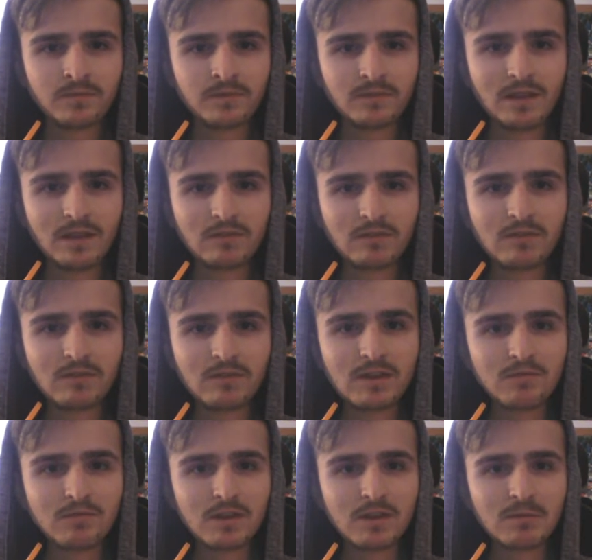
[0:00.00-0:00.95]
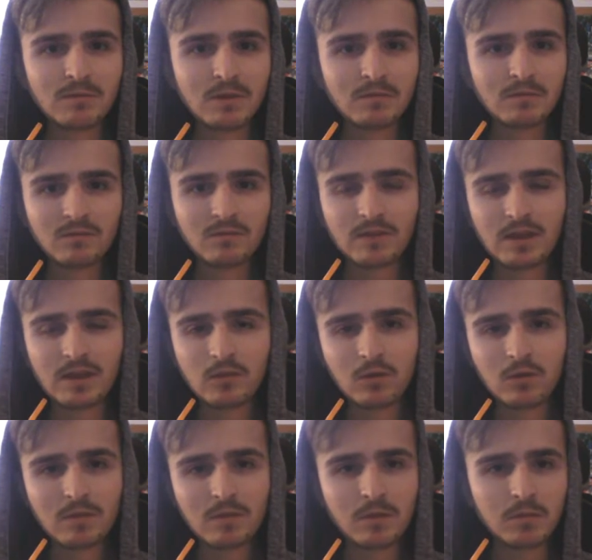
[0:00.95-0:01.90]
Like, really fun moments and really
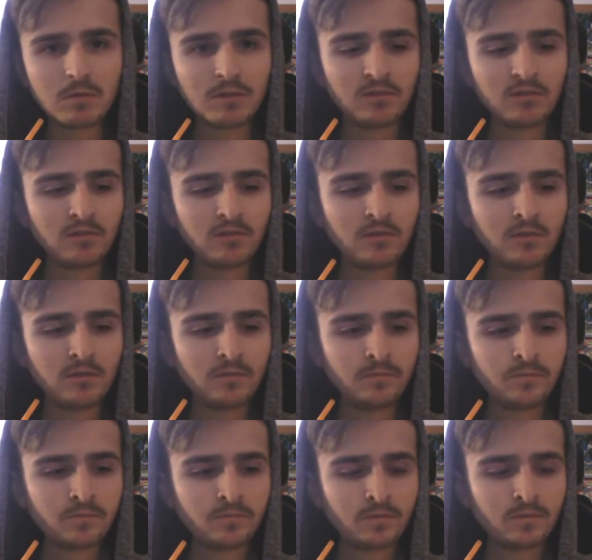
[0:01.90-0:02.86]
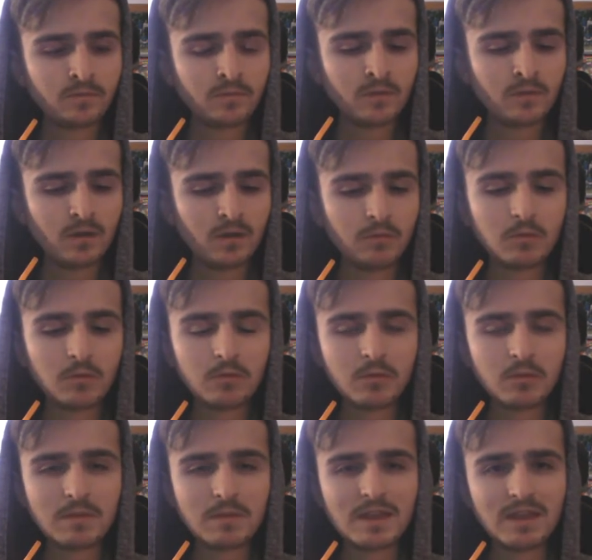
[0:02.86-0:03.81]
annoying moments. I'm not going to
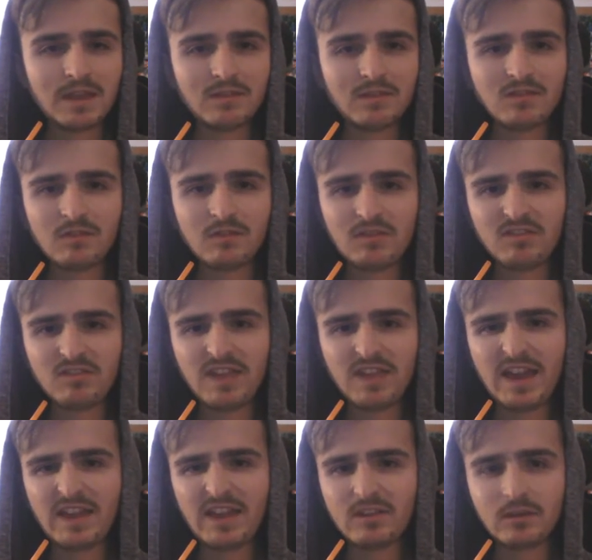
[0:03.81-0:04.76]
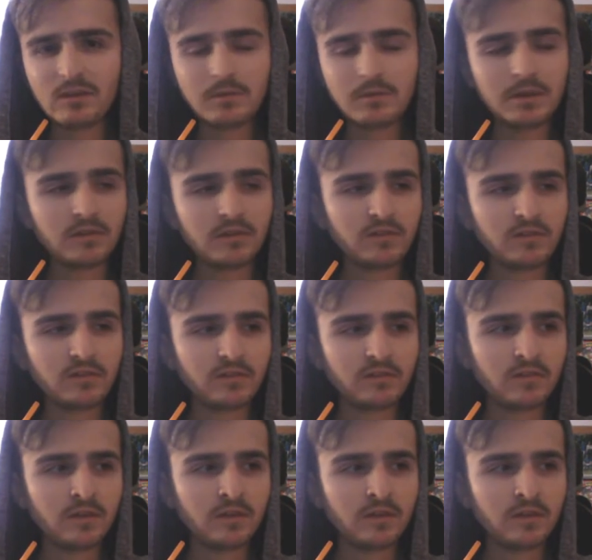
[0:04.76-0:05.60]
be... It's nothing sad, you know what I mean? It's just